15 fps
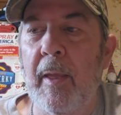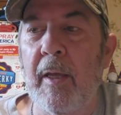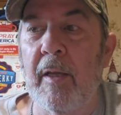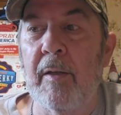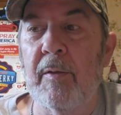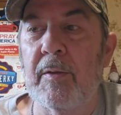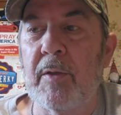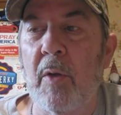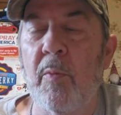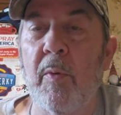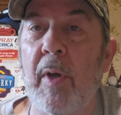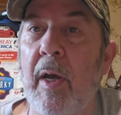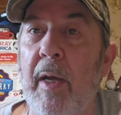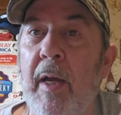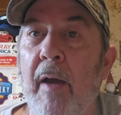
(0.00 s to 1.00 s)
And so
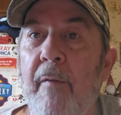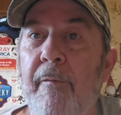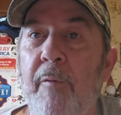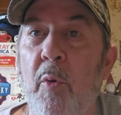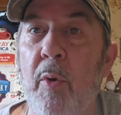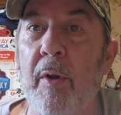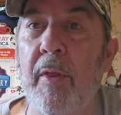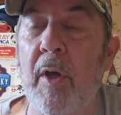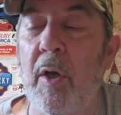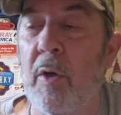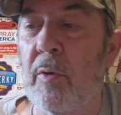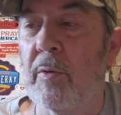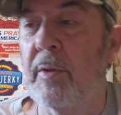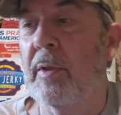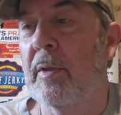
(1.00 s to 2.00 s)
I got four of
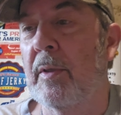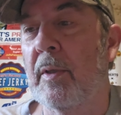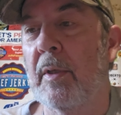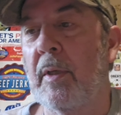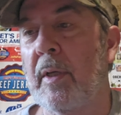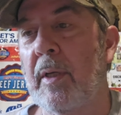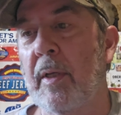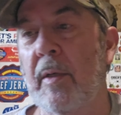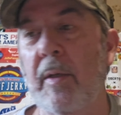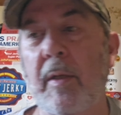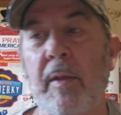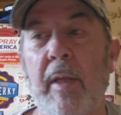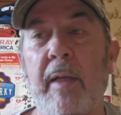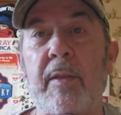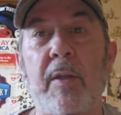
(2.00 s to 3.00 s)
those,
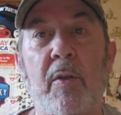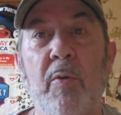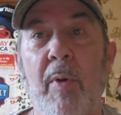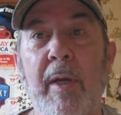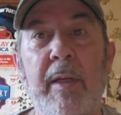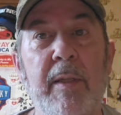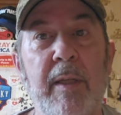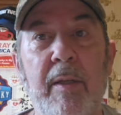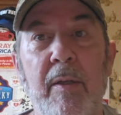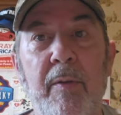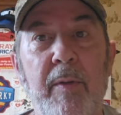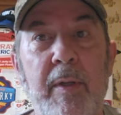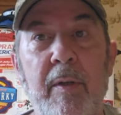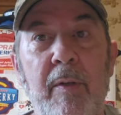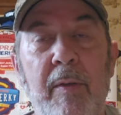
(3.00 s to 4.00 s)
and that's a great deal.
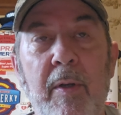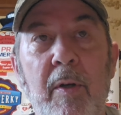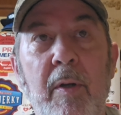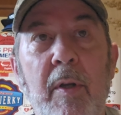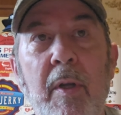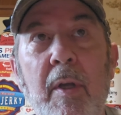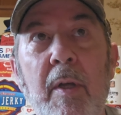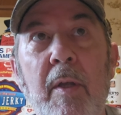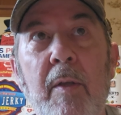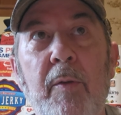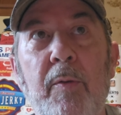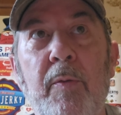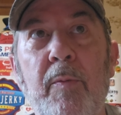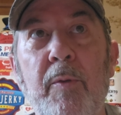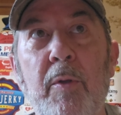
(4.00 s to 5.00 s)
They're
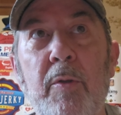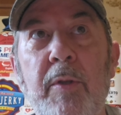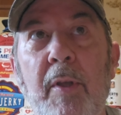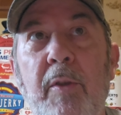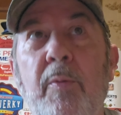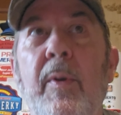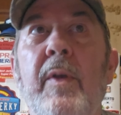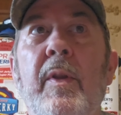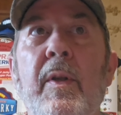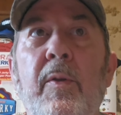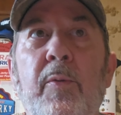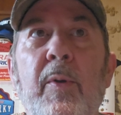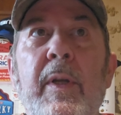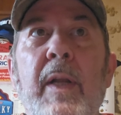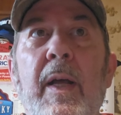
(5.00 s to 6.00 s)
usually
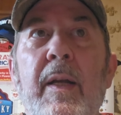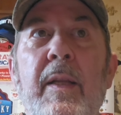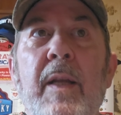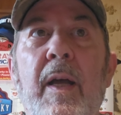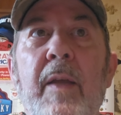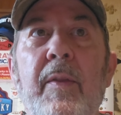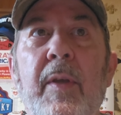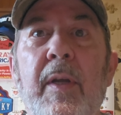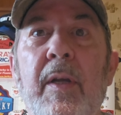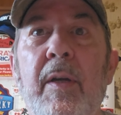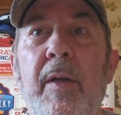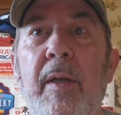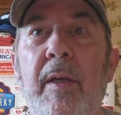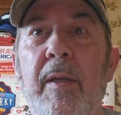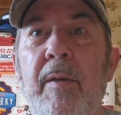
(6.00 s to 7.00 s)
$3.99
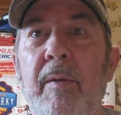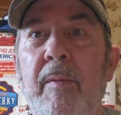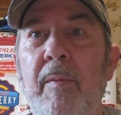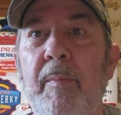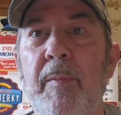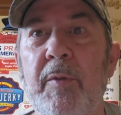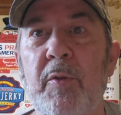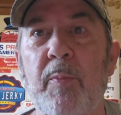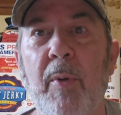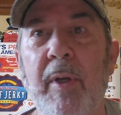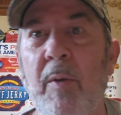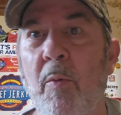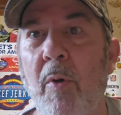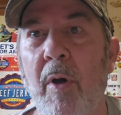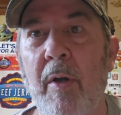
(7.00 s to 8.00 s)
there, and
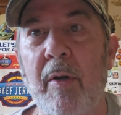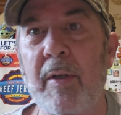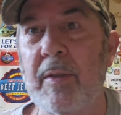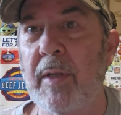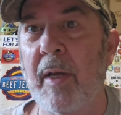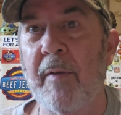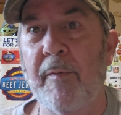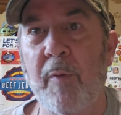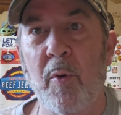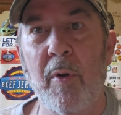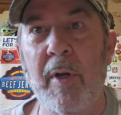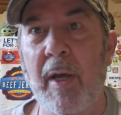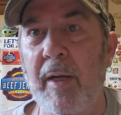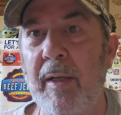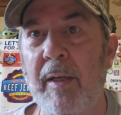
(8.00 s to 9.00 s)
spring water is like
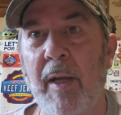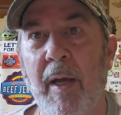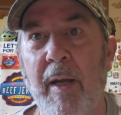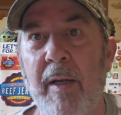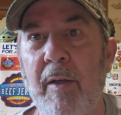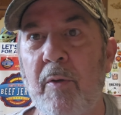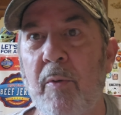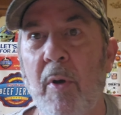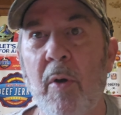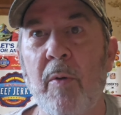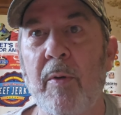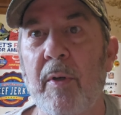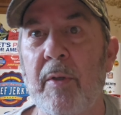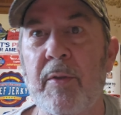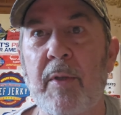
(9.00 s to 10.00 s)
$4.99 at
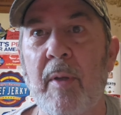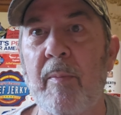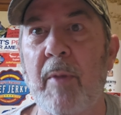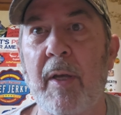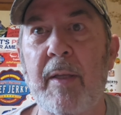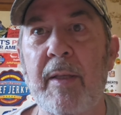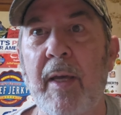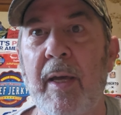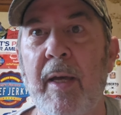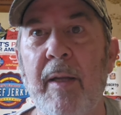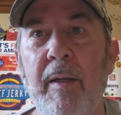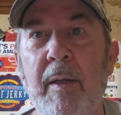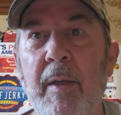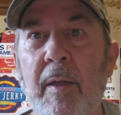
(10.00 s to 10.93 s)
Kroger or something like that